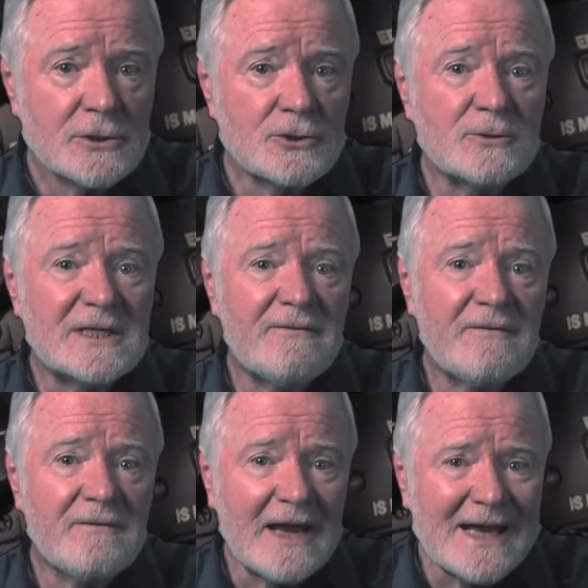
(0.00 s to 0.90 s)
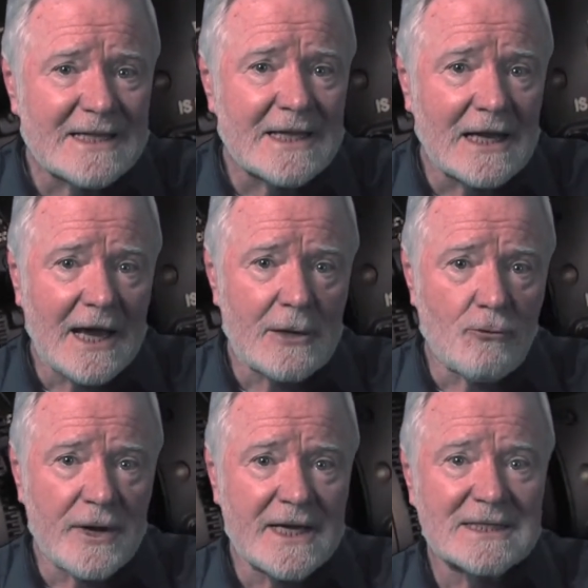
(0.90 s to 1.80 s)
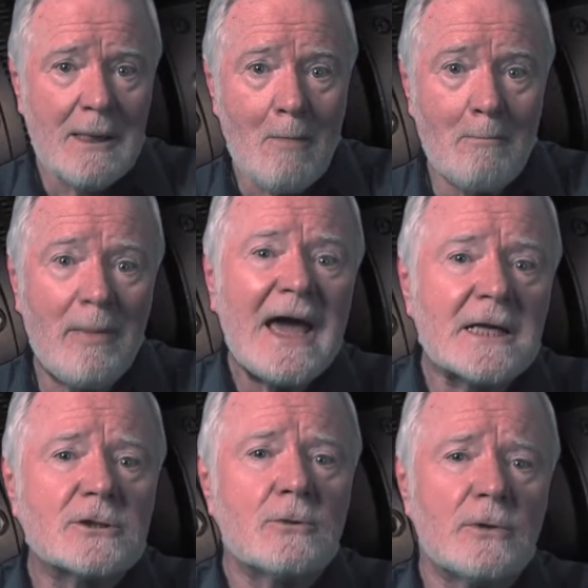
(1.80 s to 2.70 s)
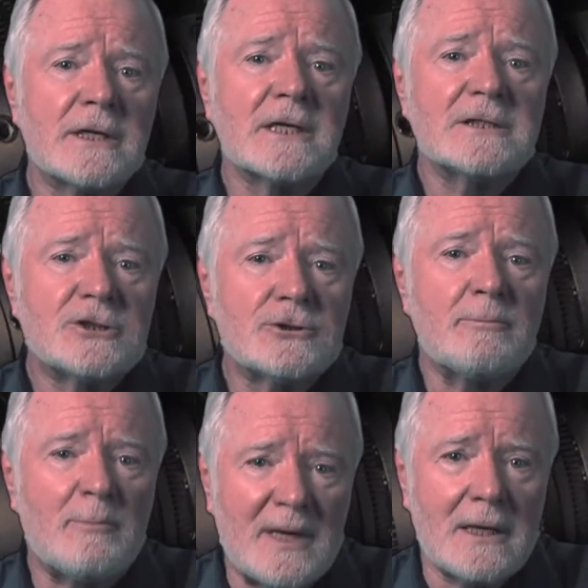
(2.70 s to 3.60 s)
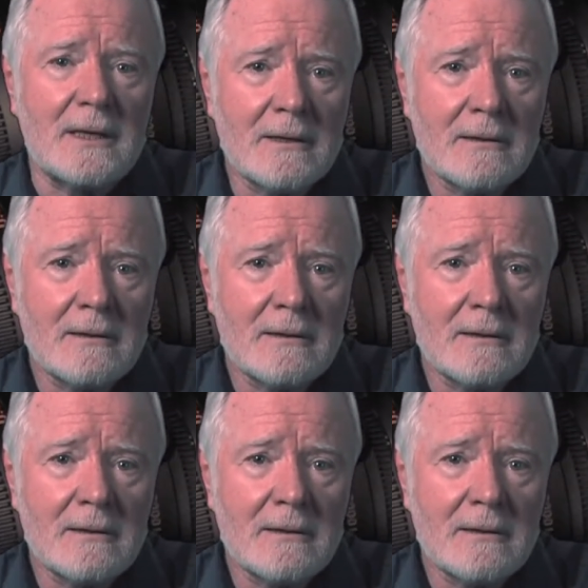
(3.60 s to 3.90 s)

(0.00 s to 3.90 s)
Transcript: to deflect the light rays back to where they should be.